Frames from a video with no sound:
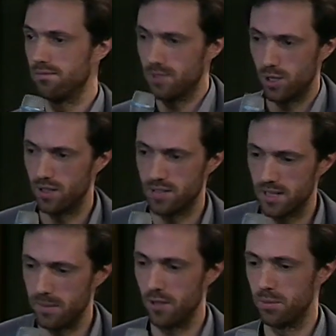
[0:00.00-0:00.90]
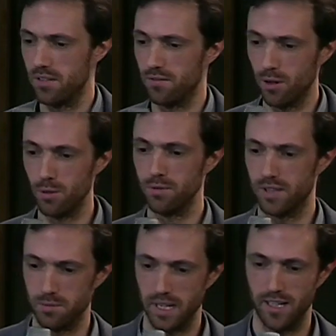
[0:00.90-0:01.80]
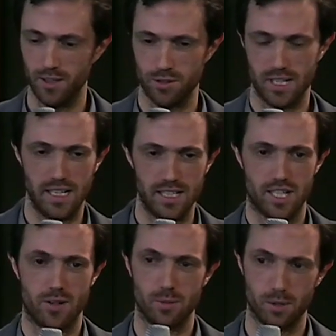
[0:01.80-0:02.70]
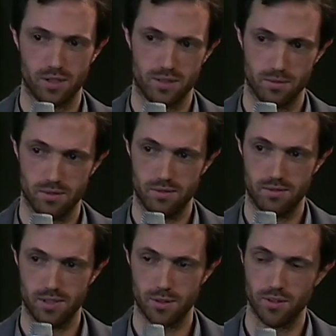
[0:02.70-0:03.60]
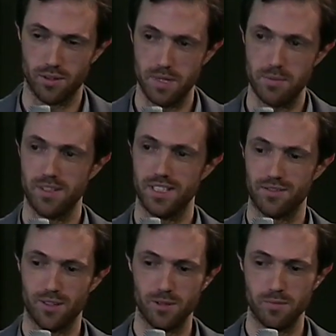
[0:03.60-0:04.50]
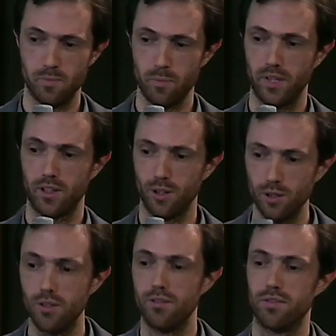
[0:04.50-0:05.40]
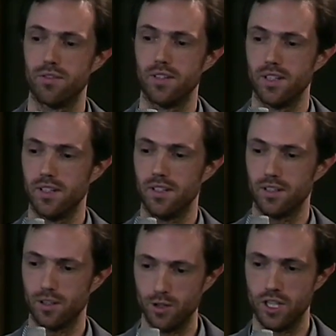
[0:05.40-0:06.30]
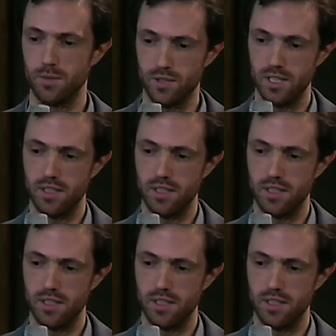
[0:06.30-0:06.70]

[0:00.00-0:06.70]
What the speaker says: could have somehow been involved in making your daily shower possible. So all of the people in this film could have contributed to